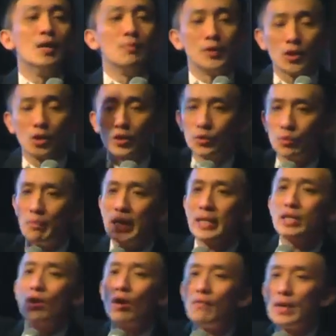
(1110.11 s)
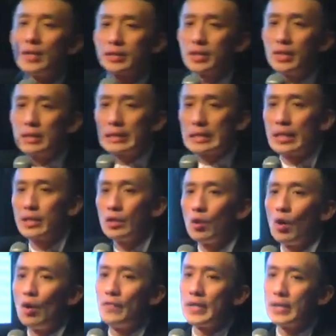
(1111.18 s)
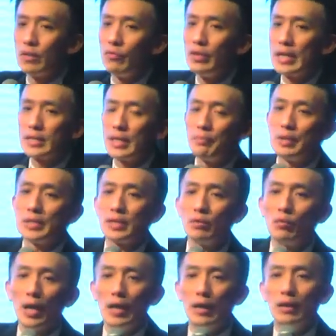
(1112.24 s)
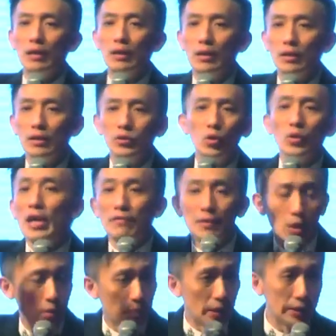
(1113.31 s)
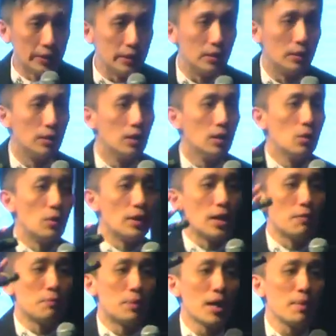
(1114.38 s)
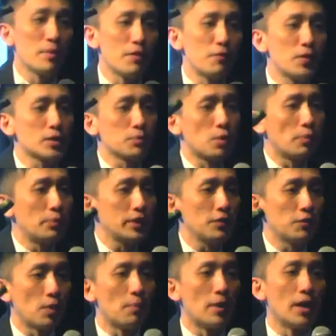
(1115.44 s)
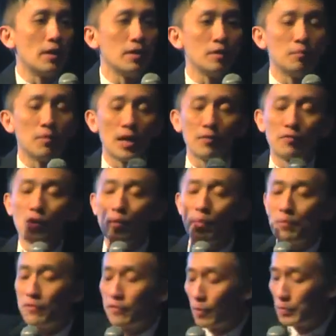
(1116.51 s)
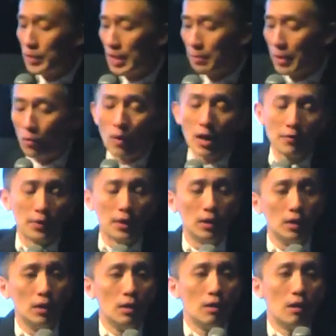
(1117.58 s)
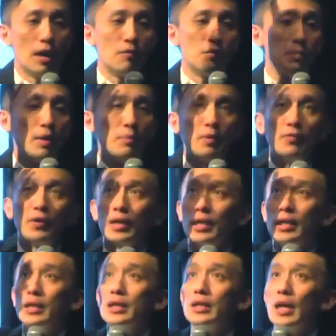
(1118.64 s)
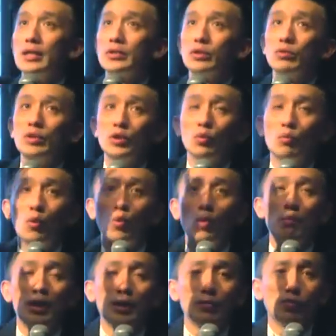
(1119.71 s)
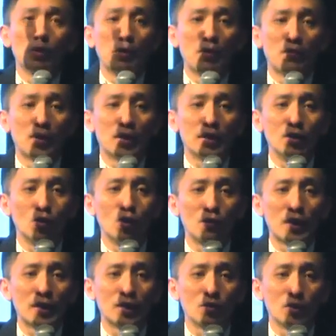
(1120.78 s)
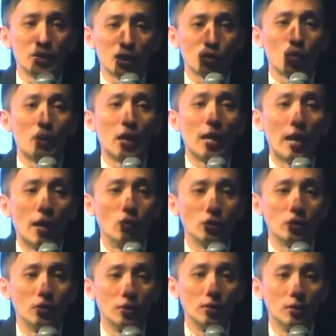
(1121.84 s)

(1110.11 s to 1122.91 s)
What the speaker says: Because many of us here started off as a real estate person, what? Don't have a lot of money. When I buy my first property from my me and my wife, I remember very clearly, I still need to borrow money from my father-in-law, 5,000 just to buy a house.